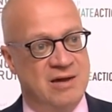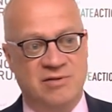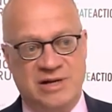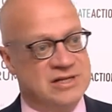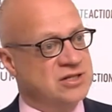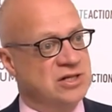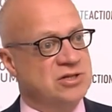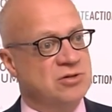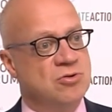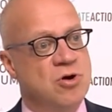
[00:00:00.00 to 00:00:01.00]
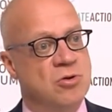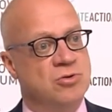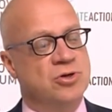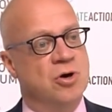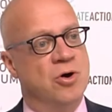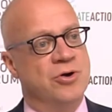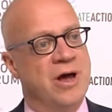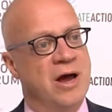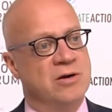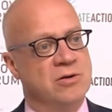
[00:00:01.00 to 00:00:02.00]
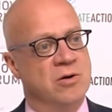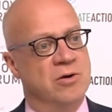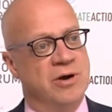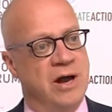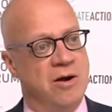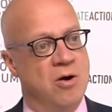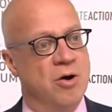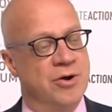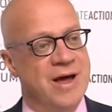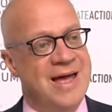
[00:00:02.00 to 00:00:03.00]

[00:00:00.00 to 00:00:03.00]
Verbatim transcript: The list just goes on and on and on.